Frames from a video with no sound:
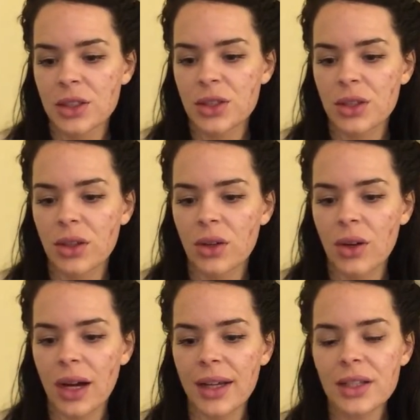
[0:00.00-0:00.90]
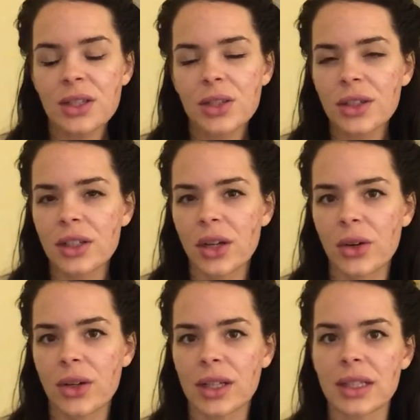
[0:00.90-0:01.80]
So
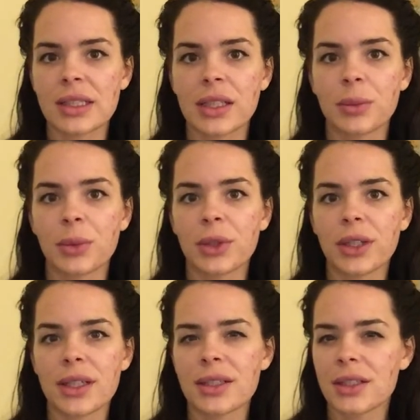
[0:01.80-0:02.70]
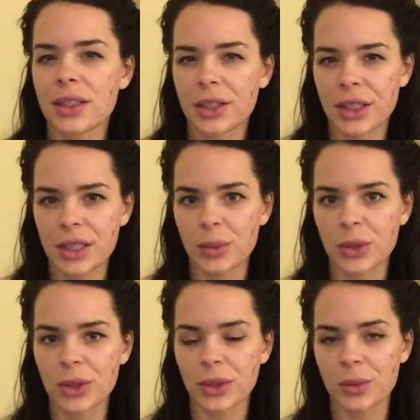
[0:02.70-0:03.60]
isotretinoin is a pretty serious
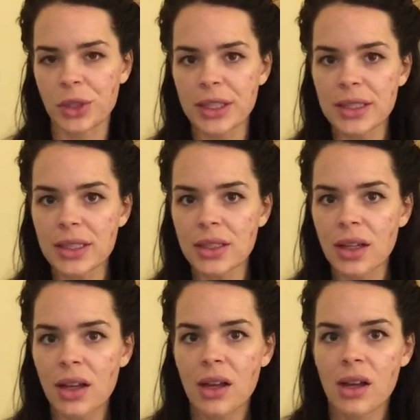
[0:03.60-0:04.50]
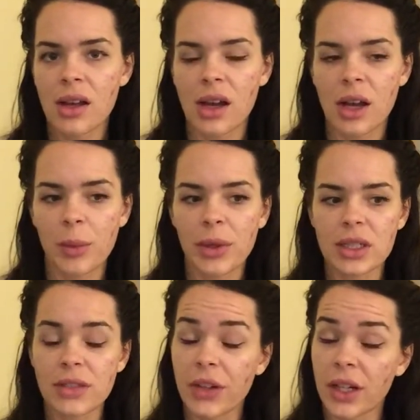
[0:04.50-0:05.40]
prescription, and
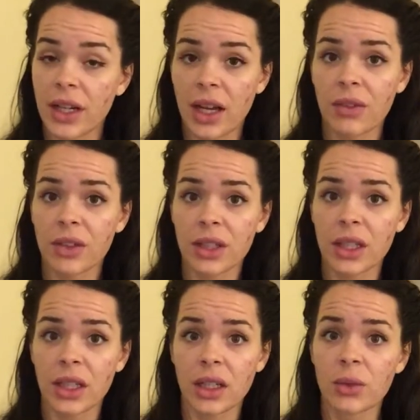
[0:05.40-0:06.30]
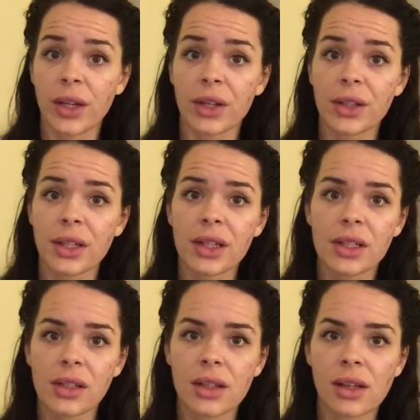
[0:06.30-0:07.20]
it's very heavily regulated.